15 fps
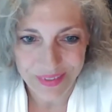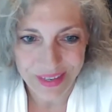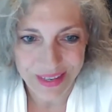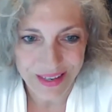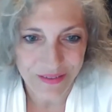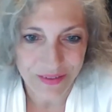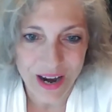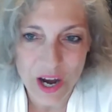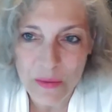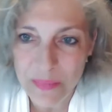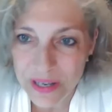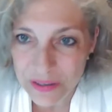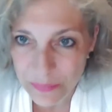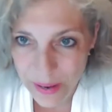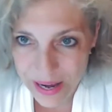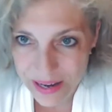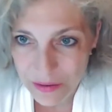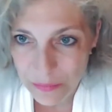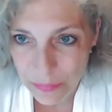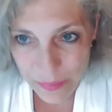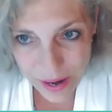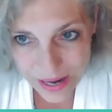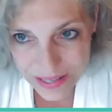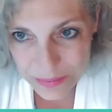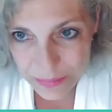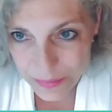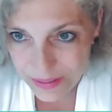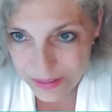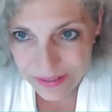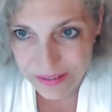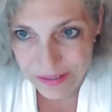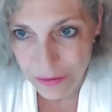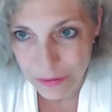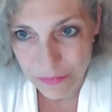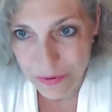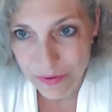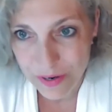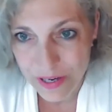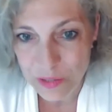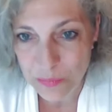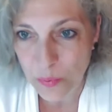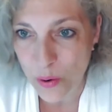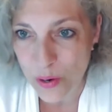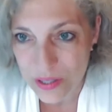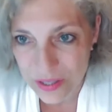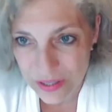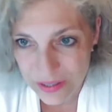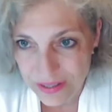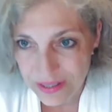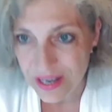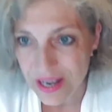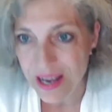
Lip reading: environment pay the price because the river is poisoned?